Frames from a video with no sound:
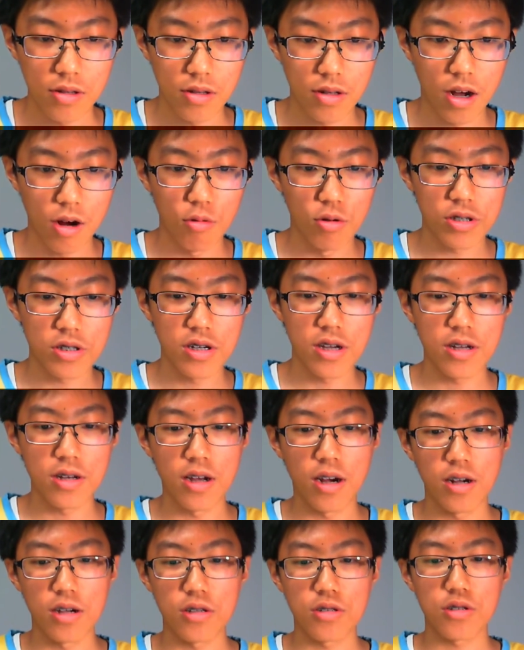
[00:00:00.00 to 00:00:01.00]
that was a
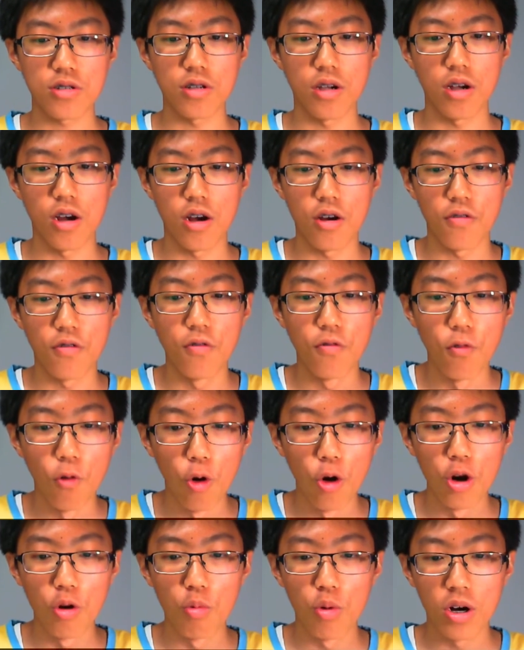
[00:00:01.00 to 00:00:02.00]
nice
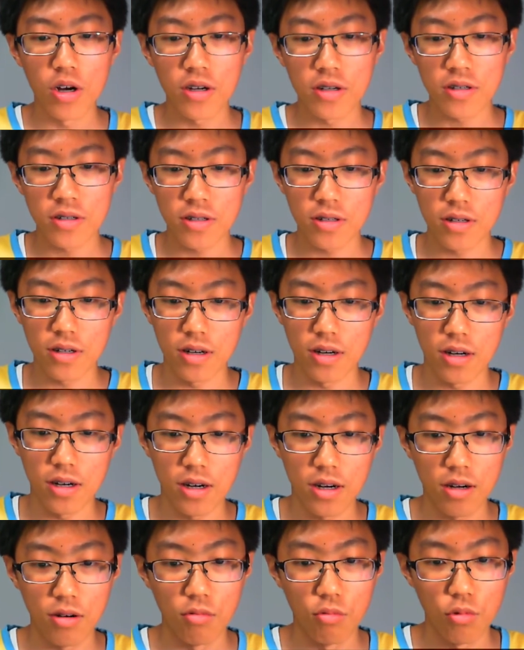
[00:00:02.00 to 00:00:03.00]

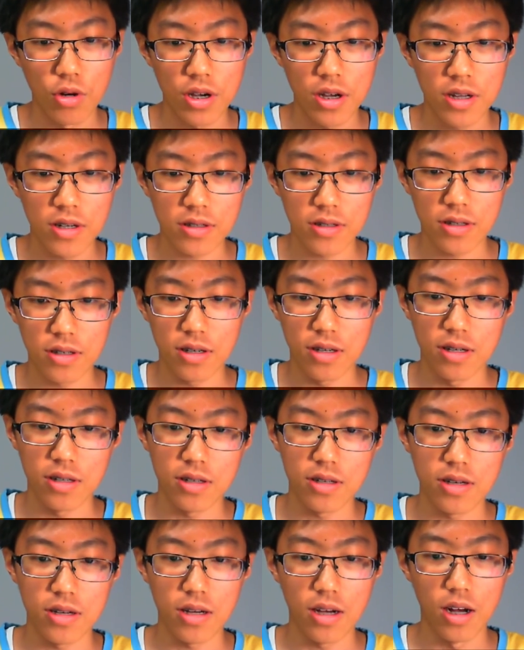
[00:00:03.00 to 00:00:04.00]
4-1 win
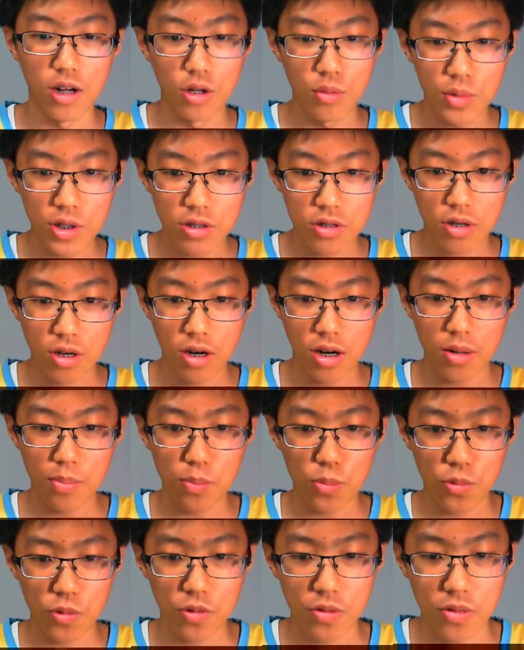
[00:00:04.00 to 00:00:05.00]
in the Elements Cup.